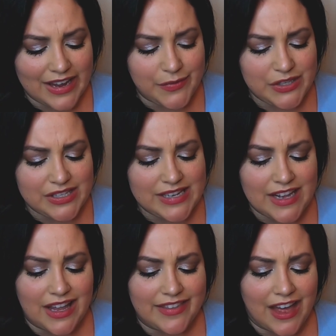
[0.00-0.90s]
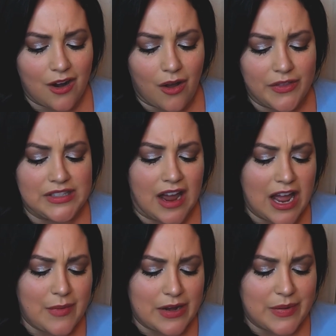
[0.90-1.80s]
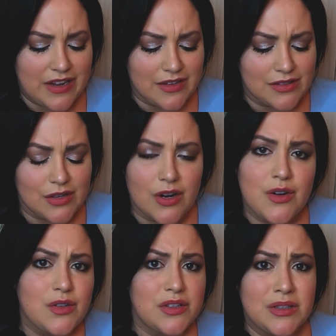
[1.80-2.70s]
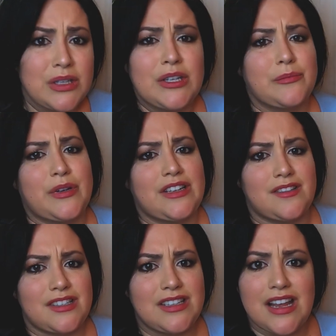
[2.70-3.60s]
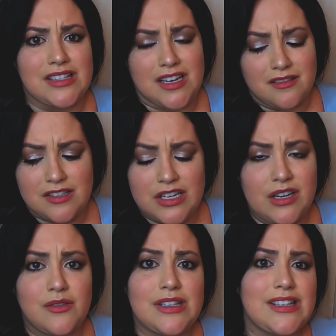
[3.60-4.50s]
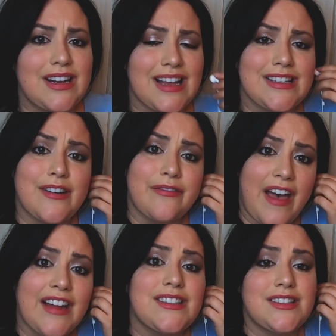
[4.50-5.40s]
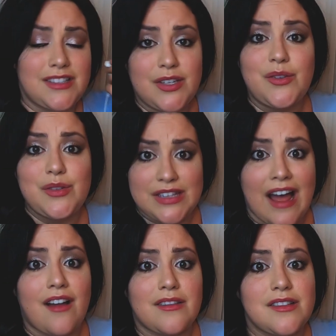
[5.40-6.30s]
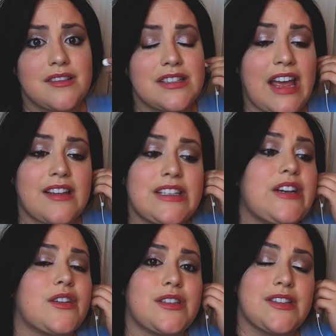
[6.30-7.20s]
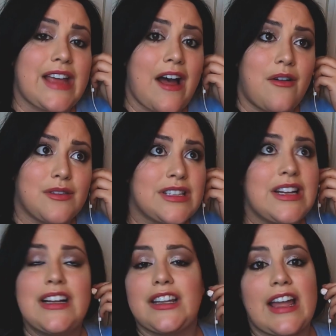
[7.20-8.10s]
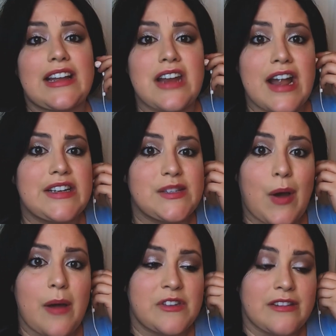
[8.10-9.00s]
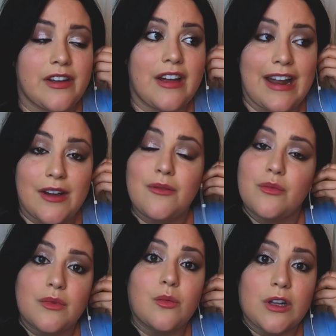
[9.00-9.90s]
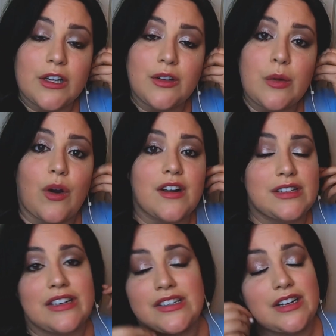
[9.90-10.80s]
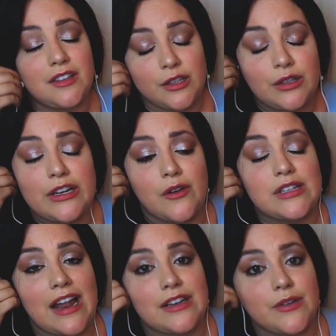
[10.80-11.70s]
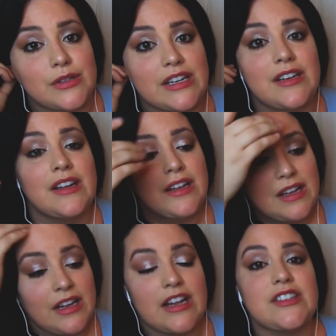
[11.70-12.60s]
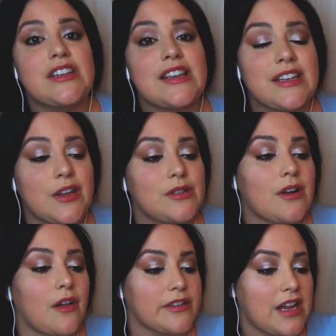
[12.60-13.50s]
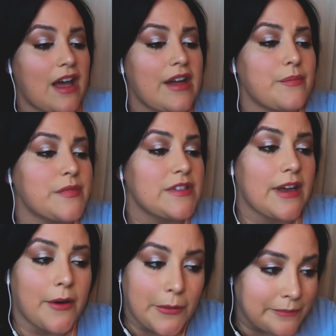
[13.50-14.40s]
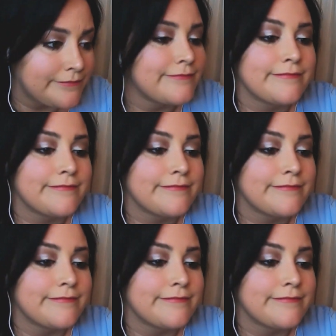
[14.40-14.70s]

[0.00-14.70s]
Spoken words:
If she sang like that all the time, I'd be concerned, but she doesn't. She uses it as an effect to sound sexy or to sound like a 90s pop diva, and it clearly works, and she clearly knows how to use it, and she doesn't use it all the time, so